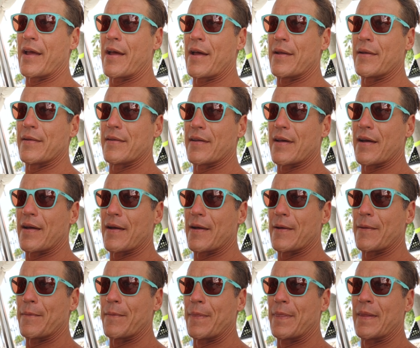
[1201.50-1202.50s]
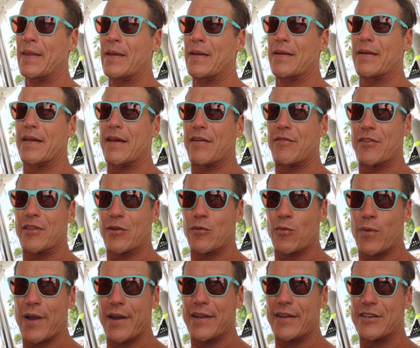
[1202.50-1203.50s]
and uh, get
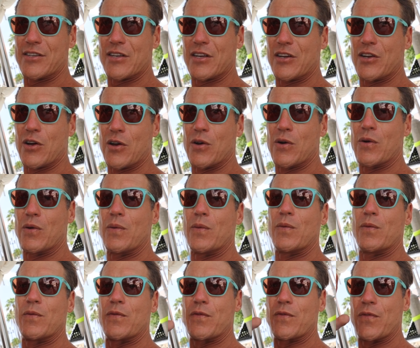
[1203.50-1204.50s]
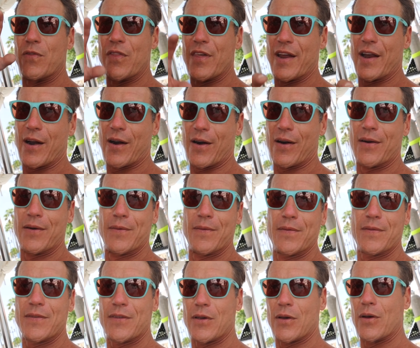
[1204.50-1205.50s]
everything ready to go there.
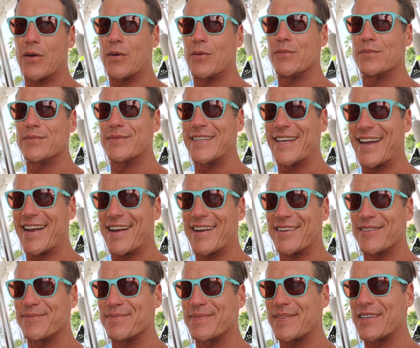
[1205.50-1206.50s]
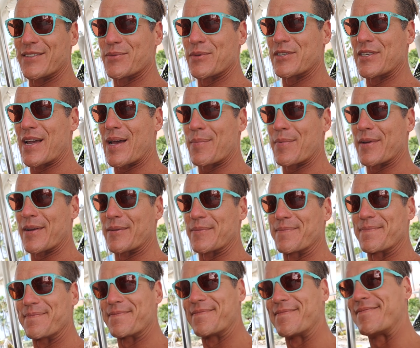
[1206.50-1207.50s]
So yeah, that's what's happening.